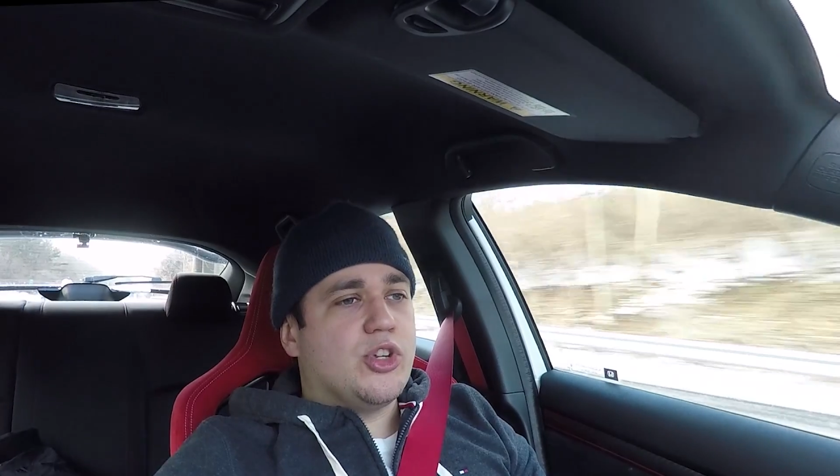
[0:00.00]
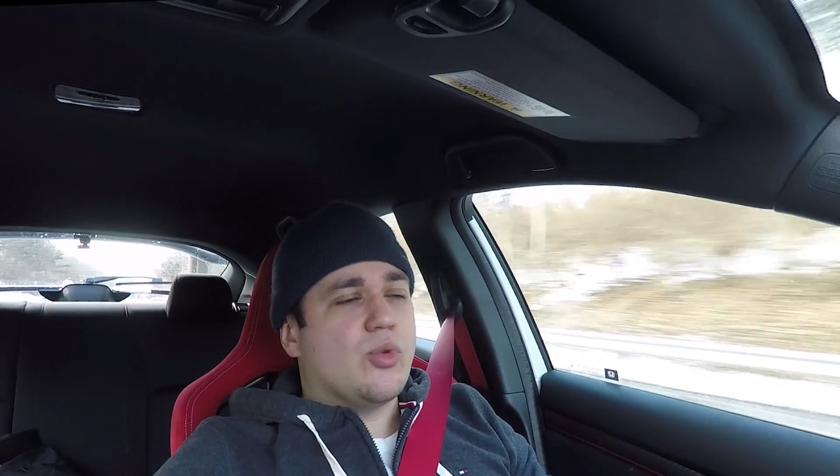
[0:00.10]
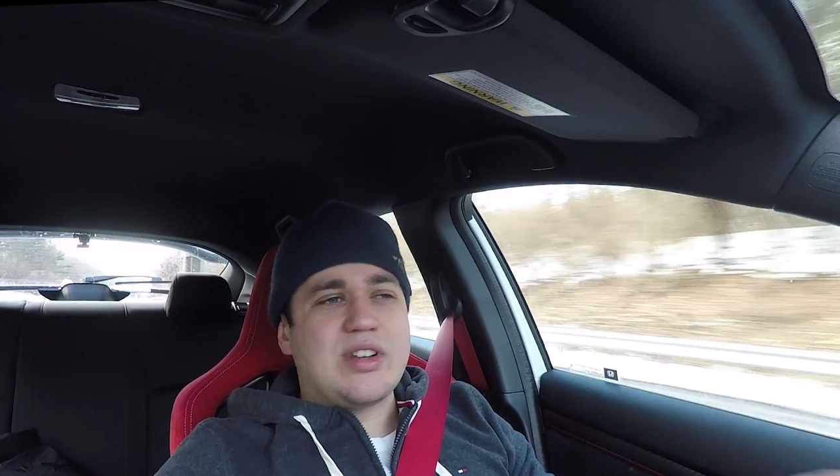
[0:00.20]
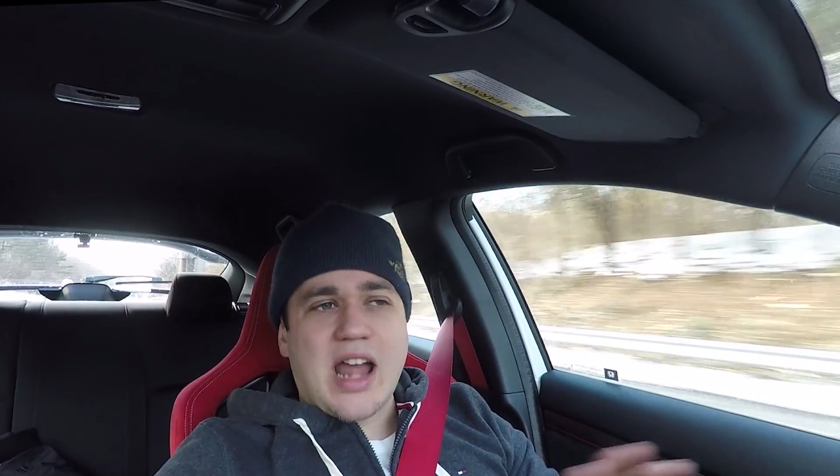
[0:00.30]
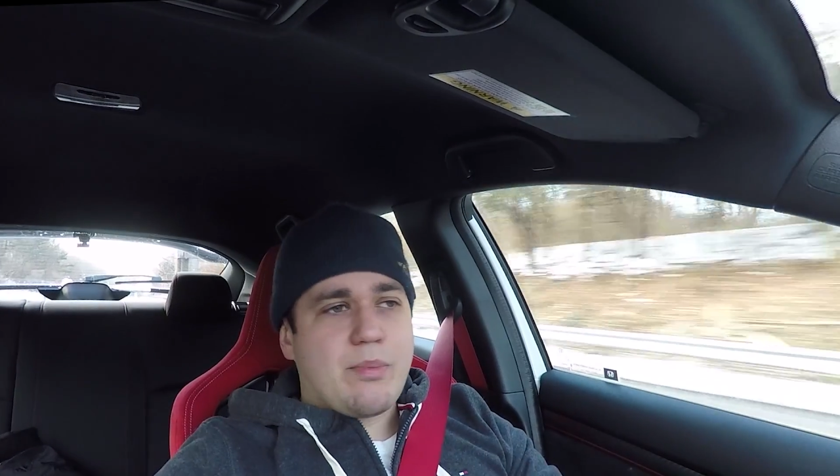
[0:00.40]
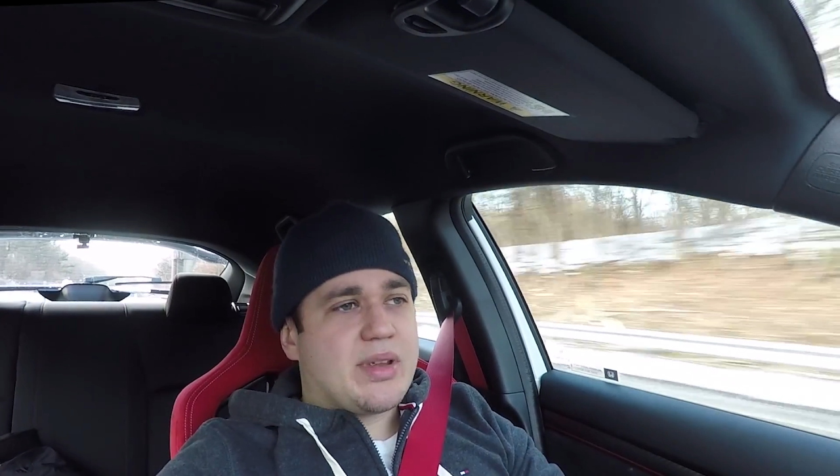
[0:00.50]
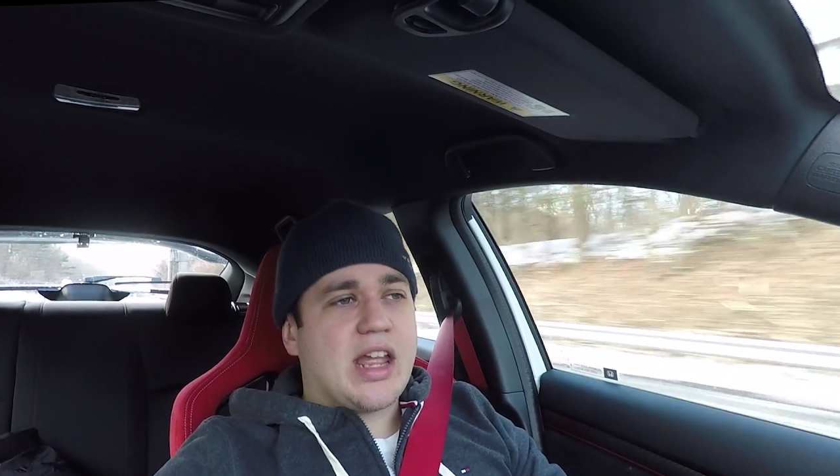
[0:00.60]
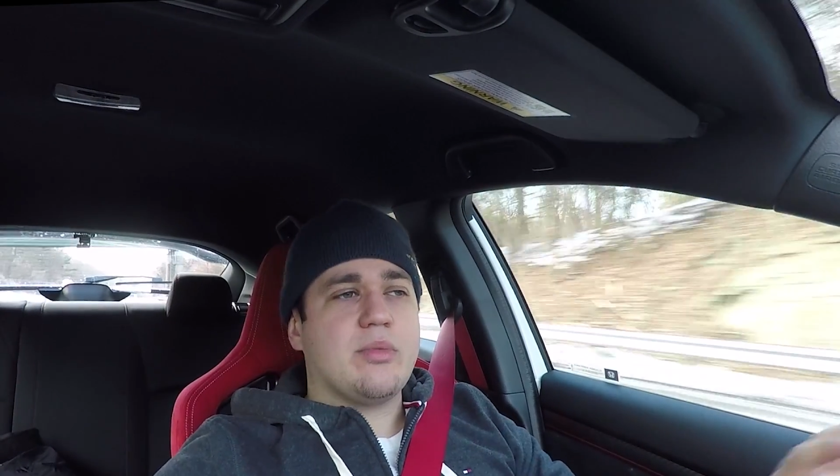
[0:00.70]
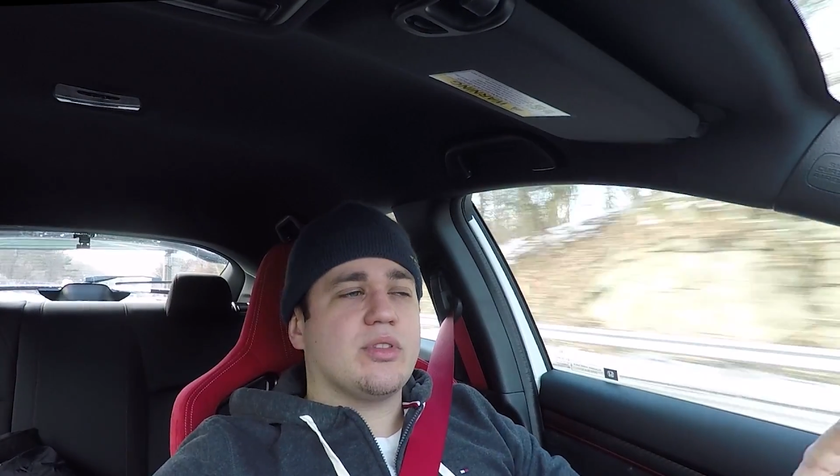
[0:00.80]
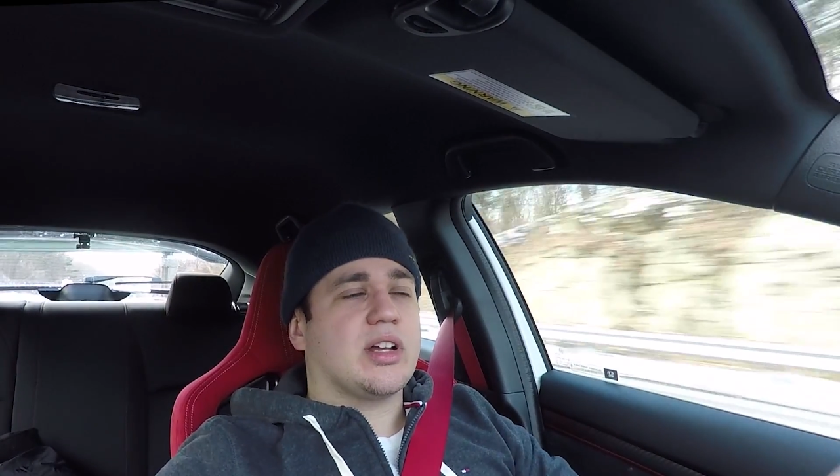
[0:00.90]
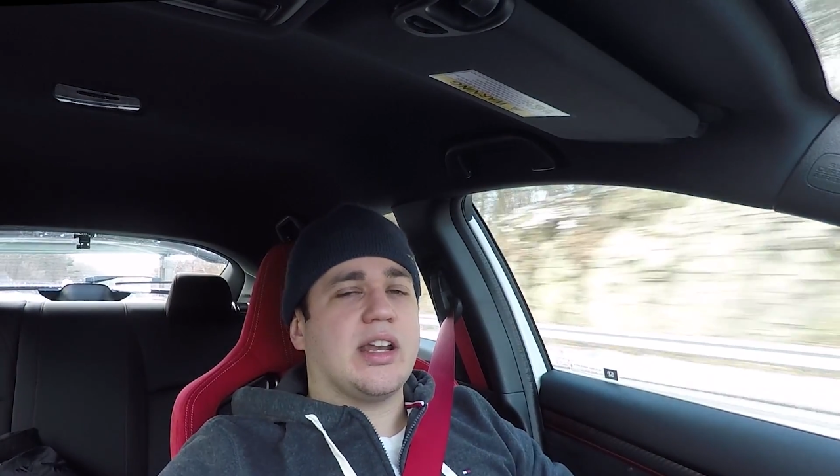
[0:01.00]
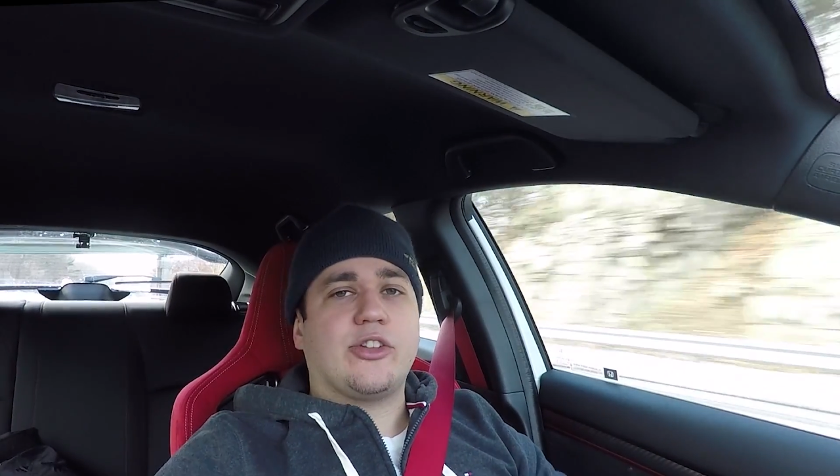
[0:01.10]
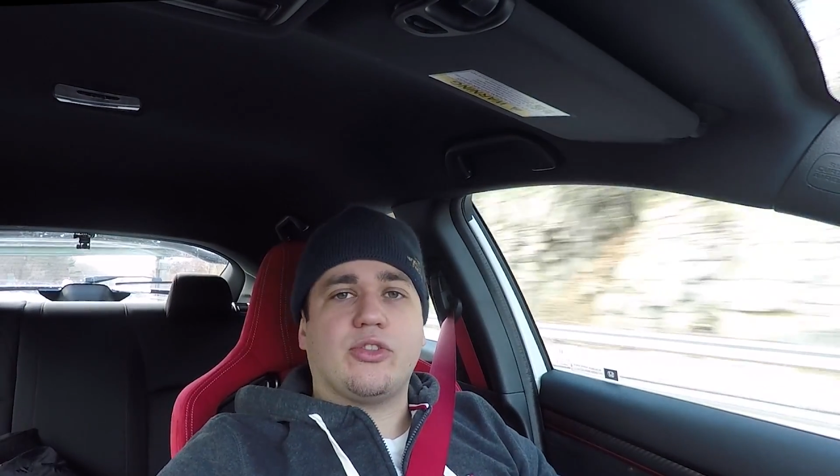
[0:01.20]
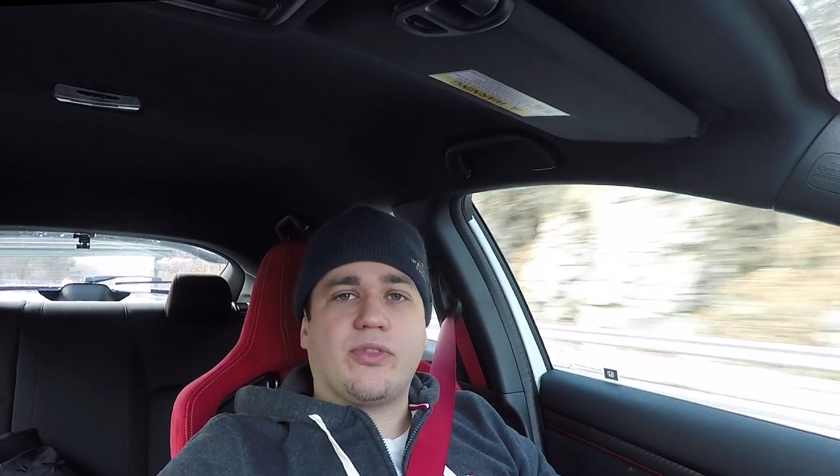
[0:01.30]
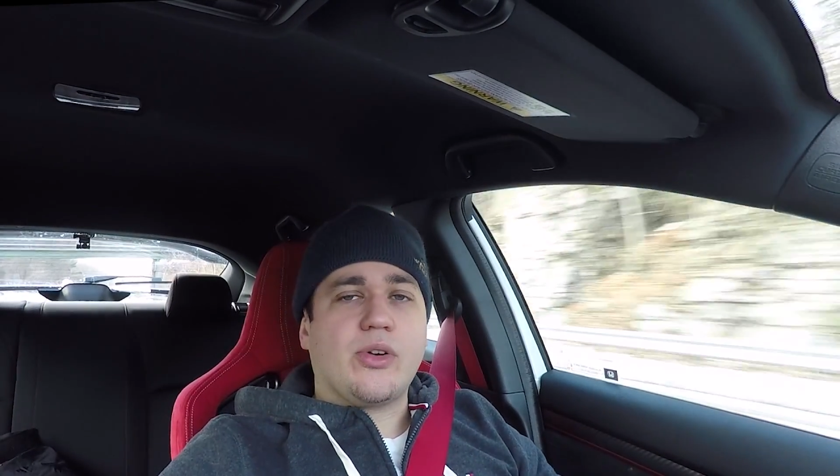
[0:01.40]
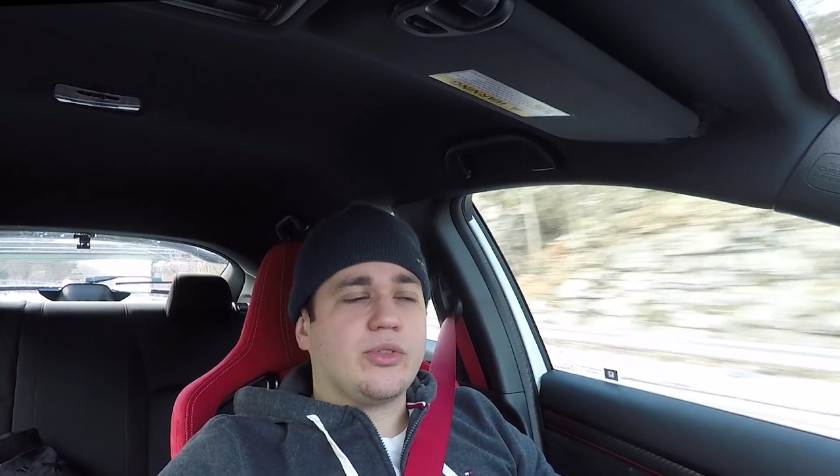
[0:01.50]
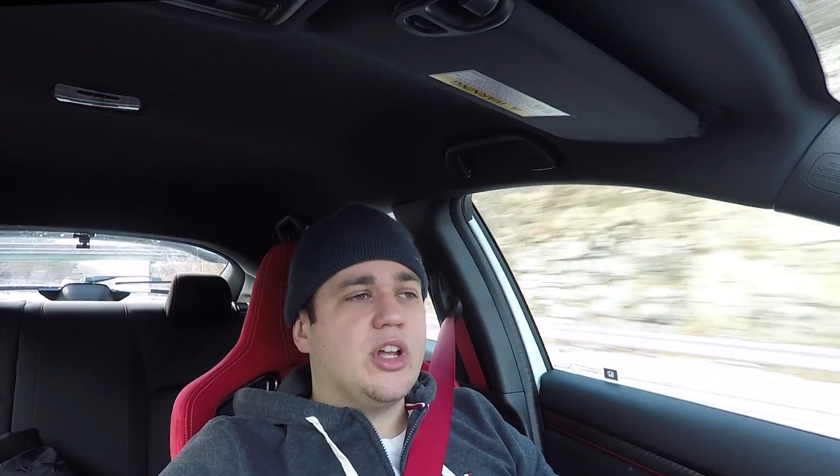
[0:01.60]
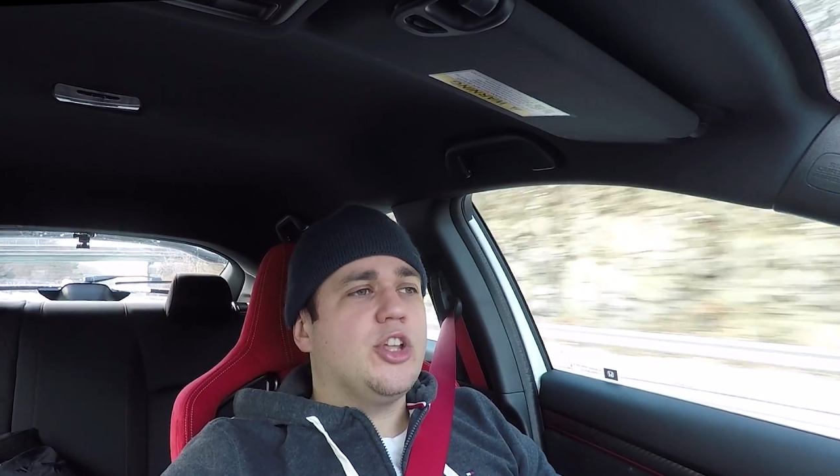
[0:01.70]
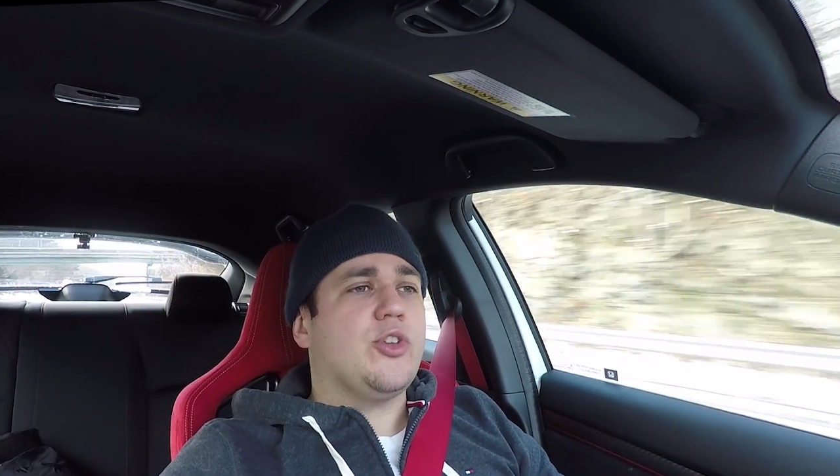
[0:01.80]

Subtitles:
you would not be able to connect your phone.